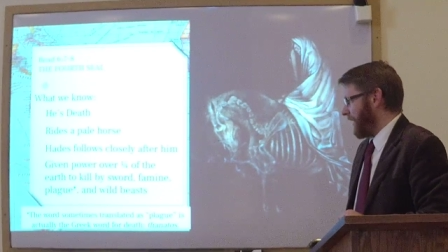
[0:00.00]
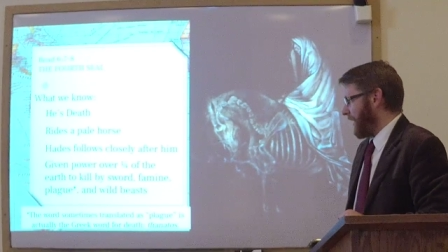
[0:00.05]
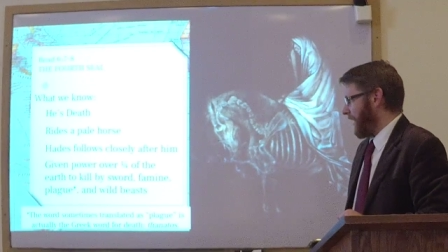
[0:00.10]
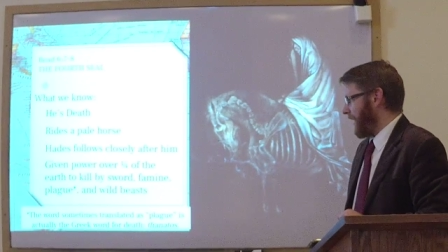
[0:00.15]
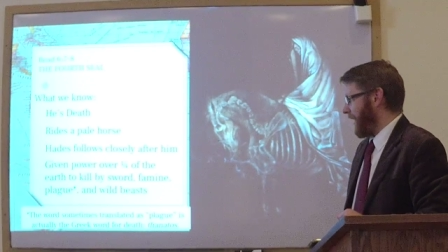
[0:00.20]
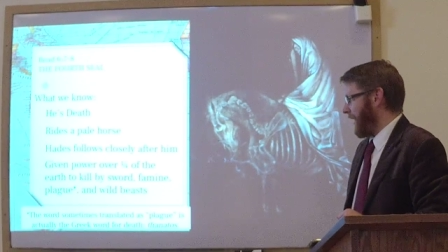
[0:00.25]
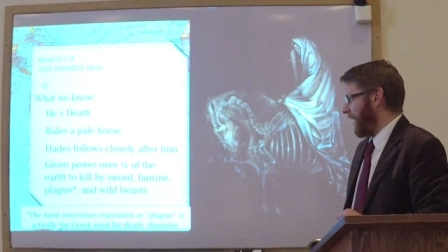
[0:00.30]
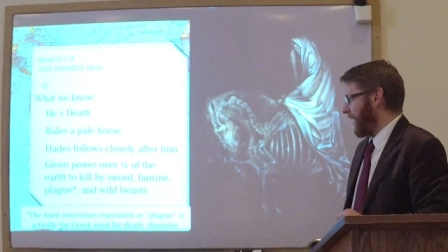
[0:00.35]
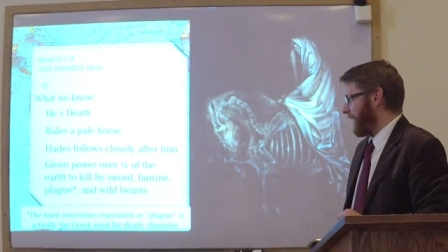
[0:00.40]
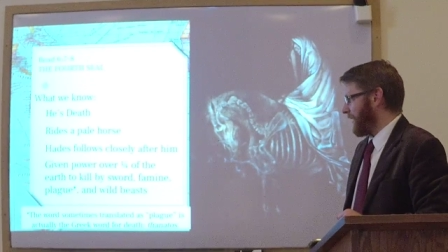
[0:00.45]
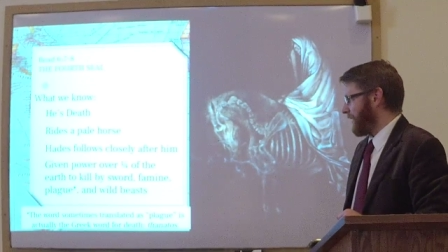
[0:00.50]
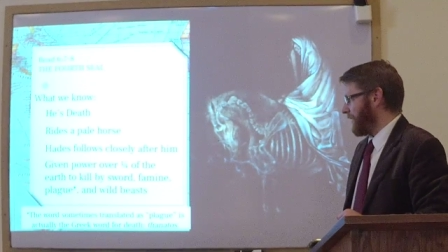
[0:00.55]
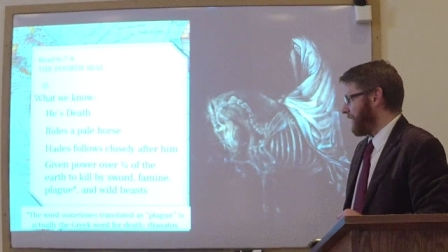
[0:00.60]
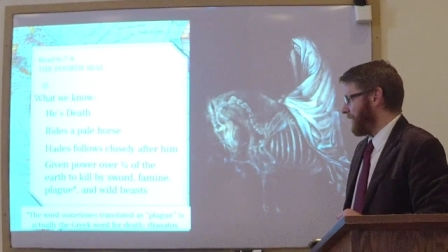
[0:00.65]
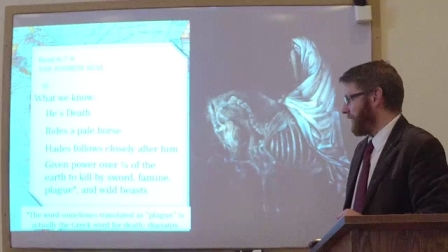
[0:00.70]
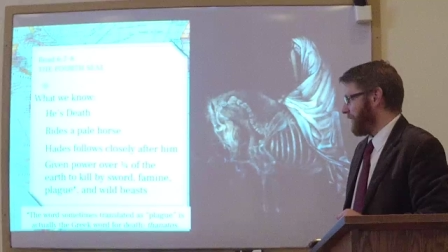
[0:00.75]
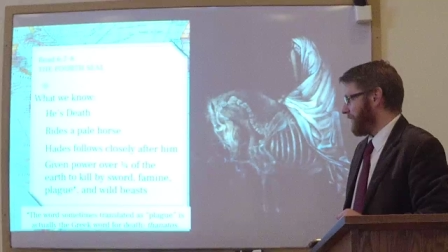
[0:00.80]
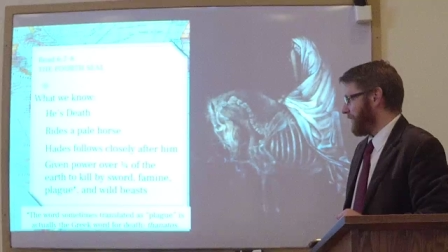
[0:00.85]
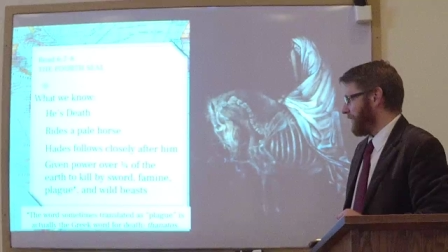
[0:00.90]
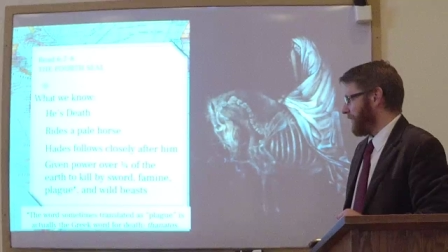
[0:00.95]

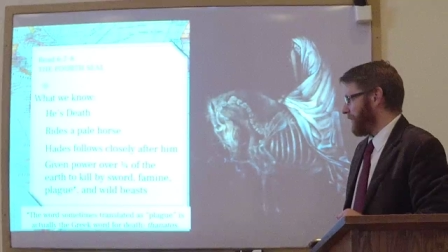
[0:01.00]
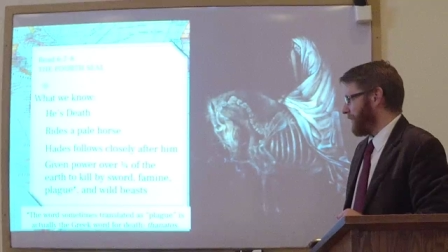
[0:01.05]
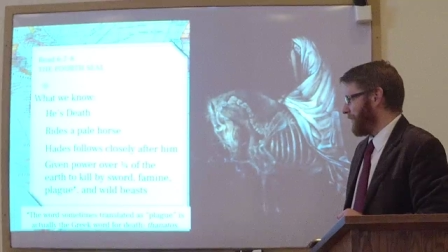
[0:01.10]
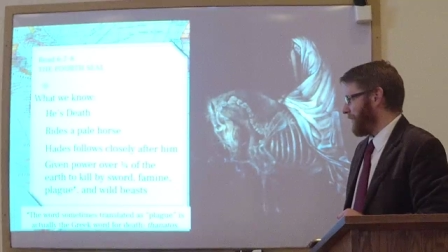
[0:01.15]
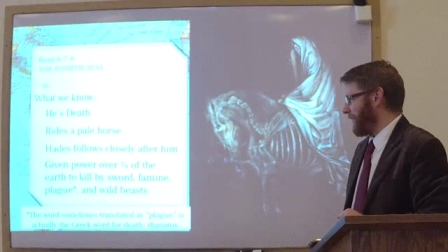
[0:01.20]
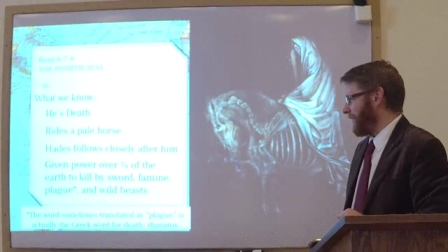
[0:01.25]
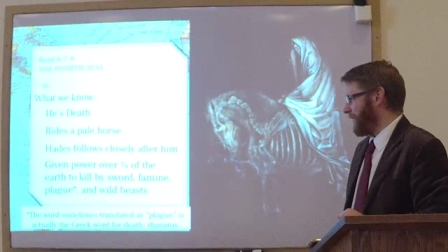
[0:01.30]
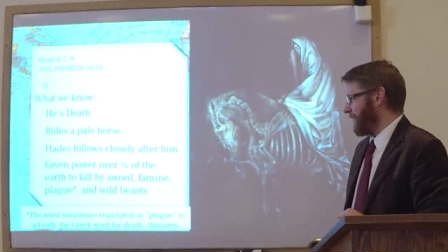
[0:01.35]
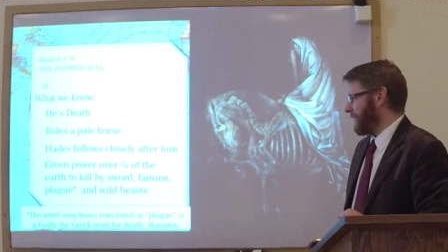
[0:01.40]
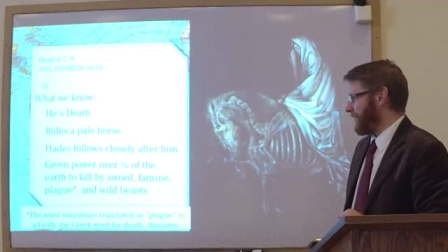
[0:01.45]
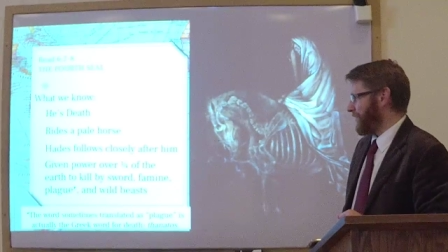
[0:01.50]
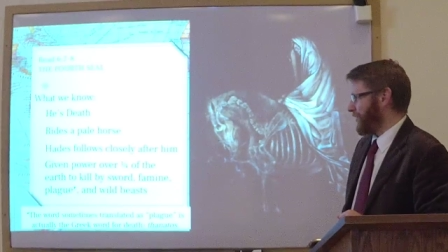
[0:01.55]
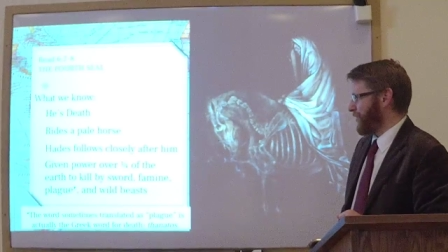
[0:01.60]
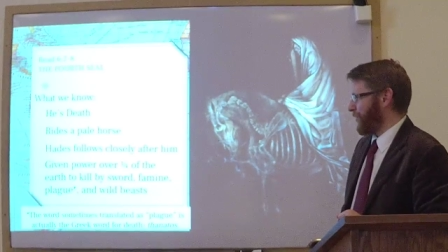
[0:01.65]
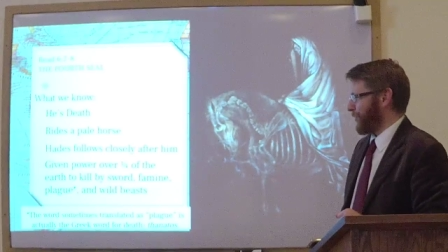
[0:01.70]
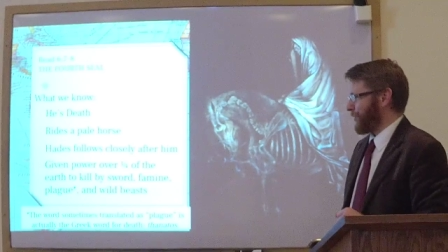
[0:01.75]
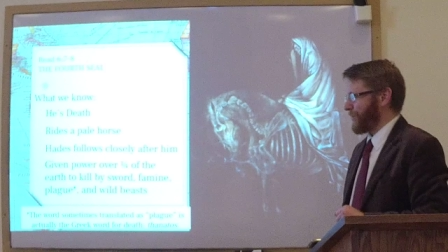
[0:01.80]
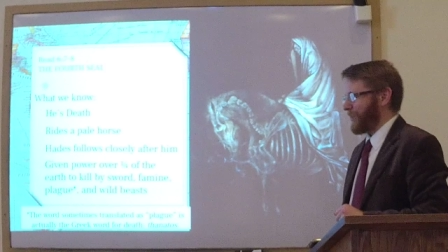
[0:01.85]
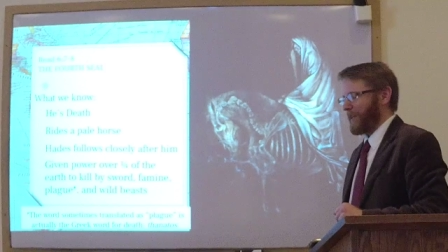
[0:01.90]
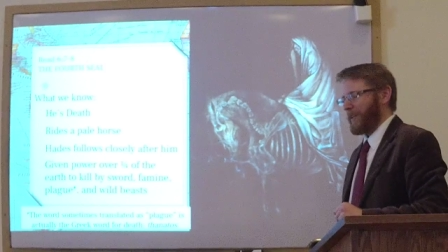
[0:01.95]
and
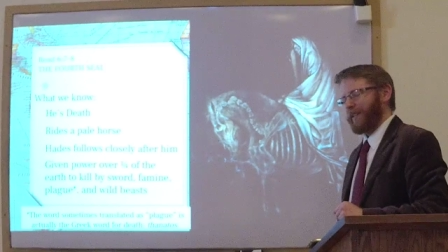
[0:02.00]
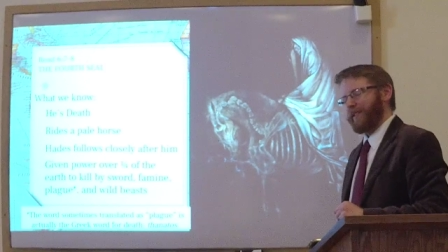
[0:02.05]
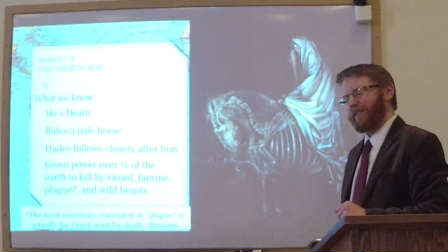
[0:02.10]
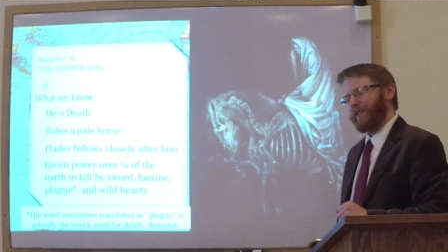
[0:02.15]
so, so,